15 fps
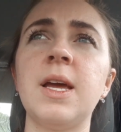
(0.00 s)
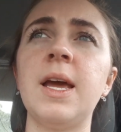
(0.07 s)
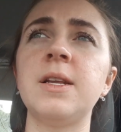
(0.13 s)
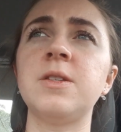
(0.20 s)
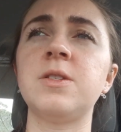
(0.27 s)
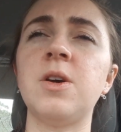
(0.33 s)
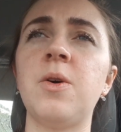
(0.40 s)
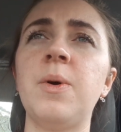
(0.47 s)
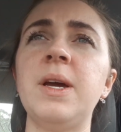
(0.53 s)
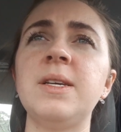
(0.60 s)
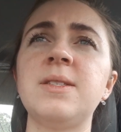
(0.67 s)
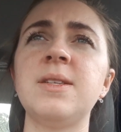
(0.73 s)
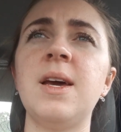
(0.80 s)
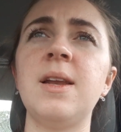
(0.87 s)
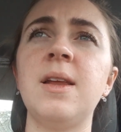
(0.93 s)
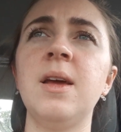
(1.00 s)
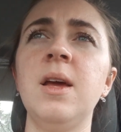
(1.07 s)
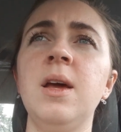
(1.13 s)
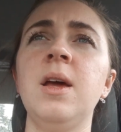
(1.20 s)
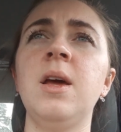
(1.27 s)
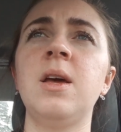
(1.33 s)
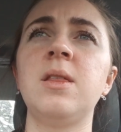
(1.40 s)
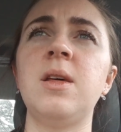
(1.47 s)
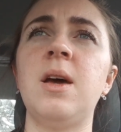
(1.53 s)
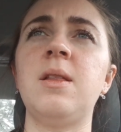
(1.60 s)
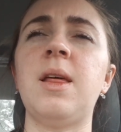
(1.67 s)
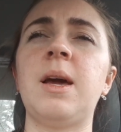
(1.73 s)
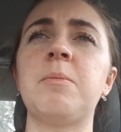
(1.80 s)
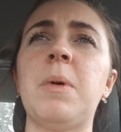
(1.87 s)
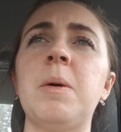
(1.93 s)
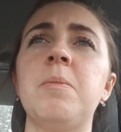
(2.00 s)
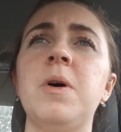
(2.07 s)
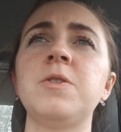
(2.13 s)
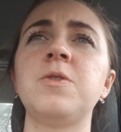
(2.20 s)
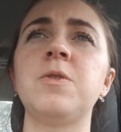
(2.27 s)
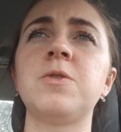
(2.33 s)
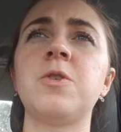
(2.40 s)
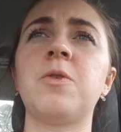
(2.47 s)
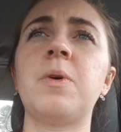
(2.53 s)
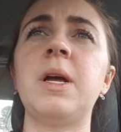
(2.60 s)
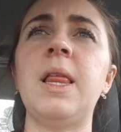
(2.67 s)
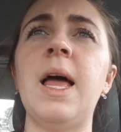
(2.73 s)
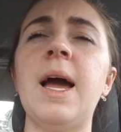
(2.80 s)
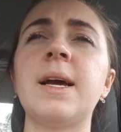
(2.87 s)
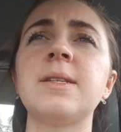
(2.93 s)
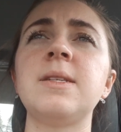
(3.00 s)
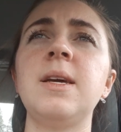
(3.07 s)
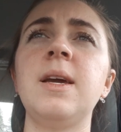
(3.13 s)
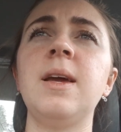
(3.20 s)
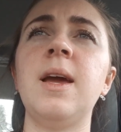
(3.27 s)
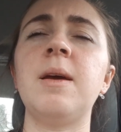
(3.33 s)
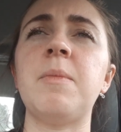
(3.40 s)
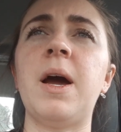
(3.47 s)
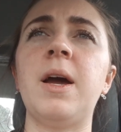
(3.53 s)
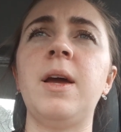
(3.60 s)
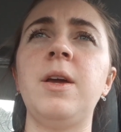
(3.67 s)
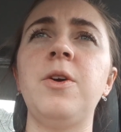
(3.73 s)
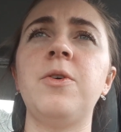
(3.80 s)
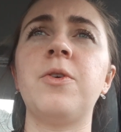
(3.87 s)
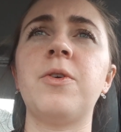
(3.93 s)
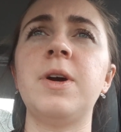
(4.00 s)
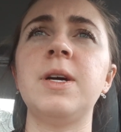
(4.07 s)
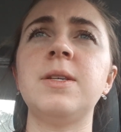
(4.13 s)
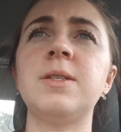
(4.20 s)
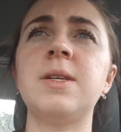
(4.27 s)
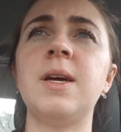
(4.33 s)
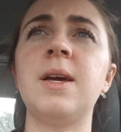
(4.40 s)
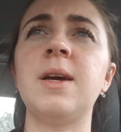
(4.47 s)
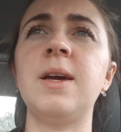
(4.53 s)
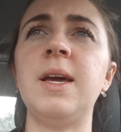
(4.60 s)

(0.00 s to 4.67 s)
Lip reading: And so he said that like my muscles are relaxing and my uterus